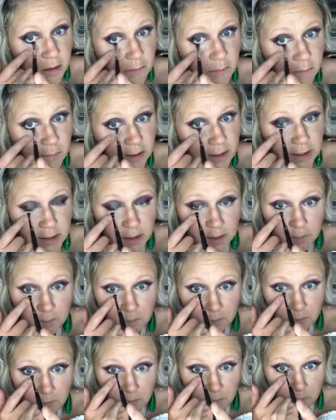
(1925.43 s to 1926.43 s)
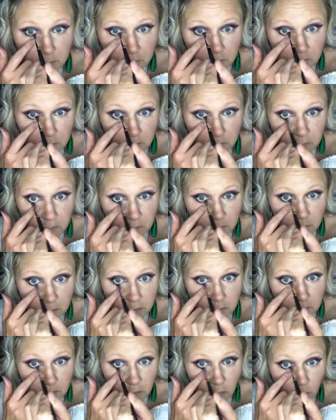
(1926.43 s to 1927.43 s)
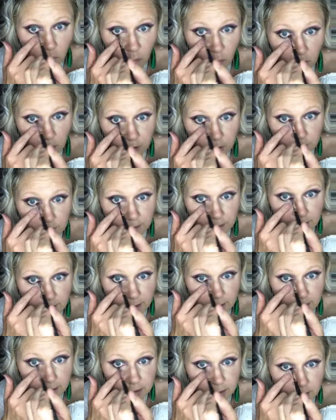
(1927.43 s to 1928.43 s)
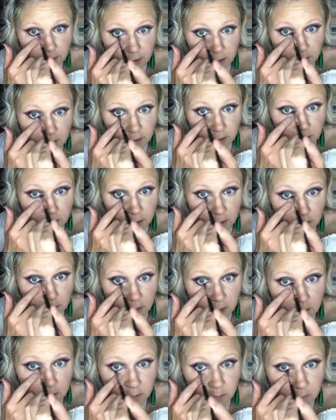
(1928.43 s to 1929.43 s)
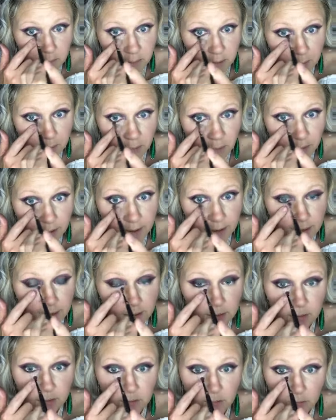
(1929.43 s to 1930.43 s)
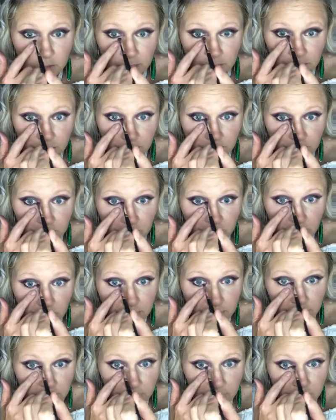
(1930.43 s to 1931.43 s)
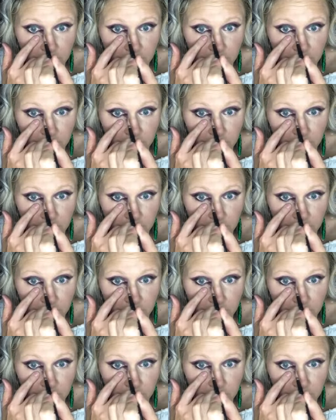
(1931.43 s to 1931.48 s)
bottom waterline membrane, whatever you wanna call it,